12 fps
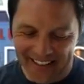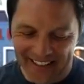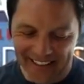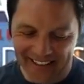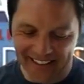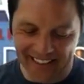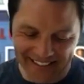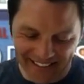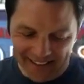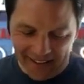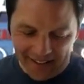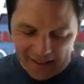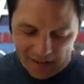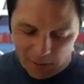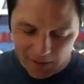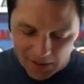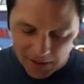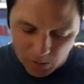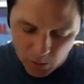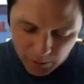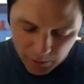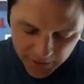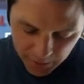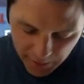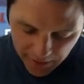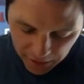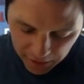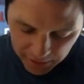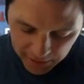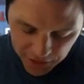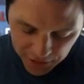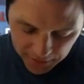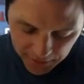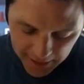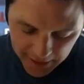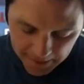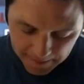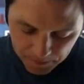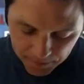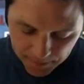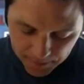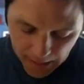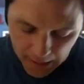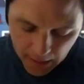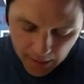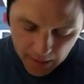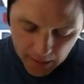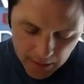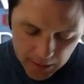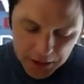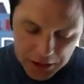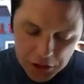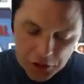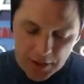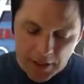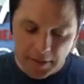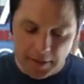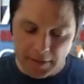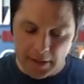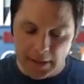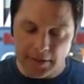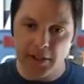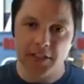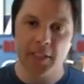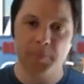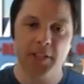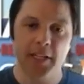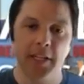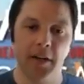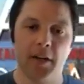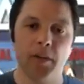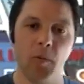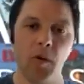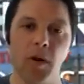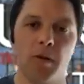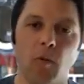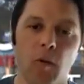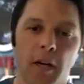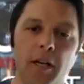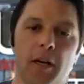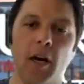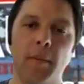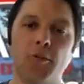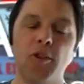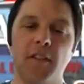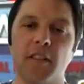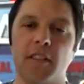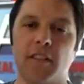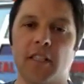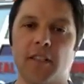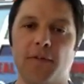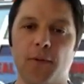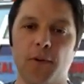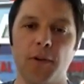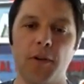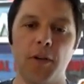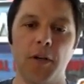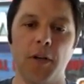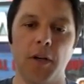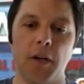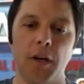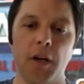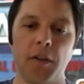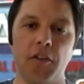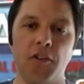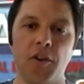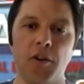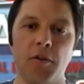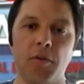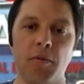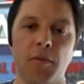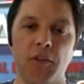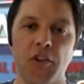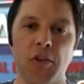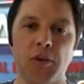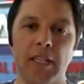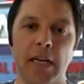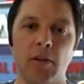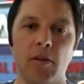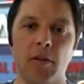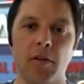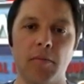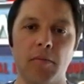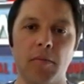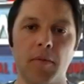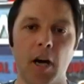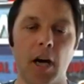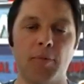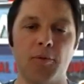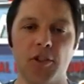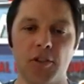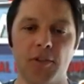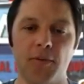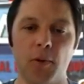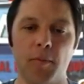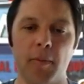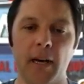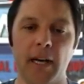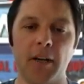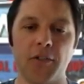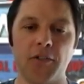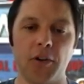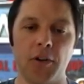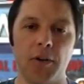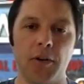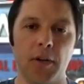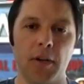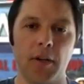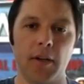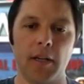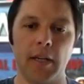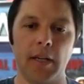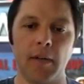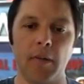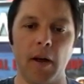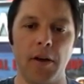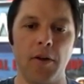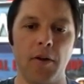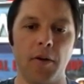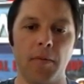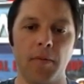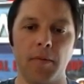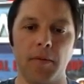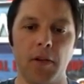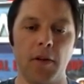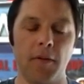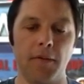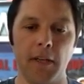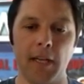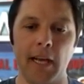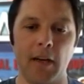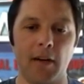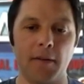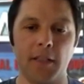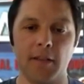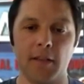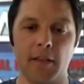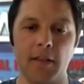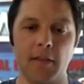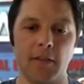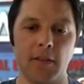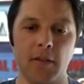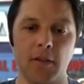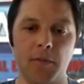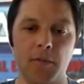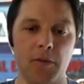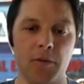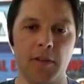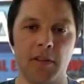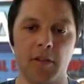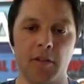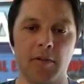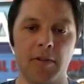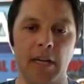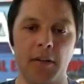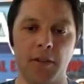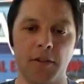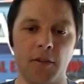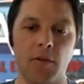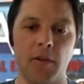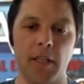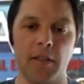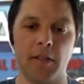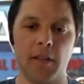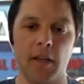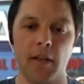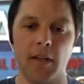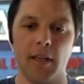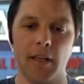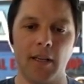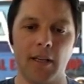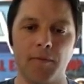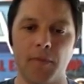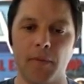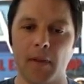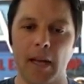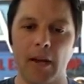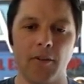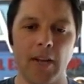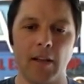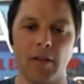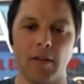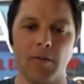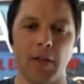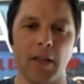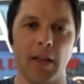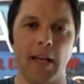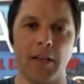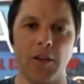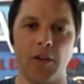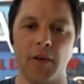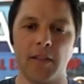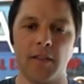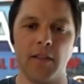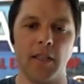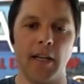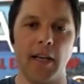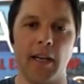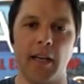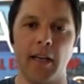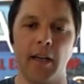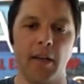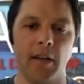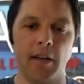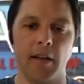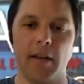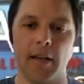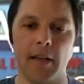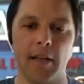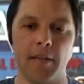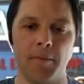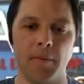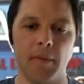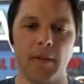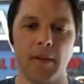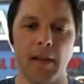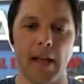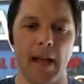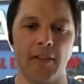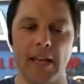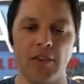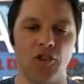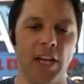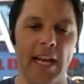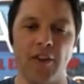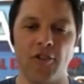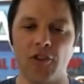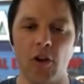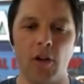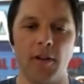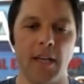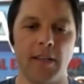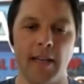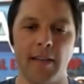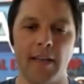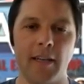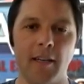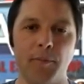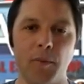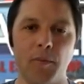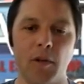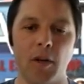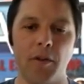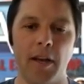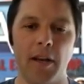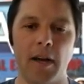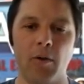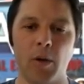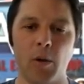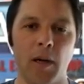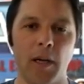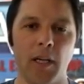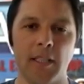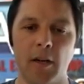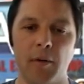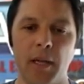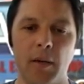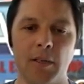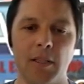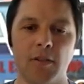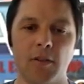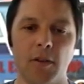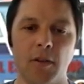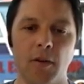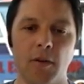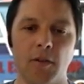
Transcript: All right. Well, good. What were some of my other questions? Can you give us an update on what options exist on the zero down options for buyers? So I know, VA obviously is still doing zero down as always. How does that look with like USDA? Has that changed at all? Have they tightened that up, and are they now requiring down payments, or those?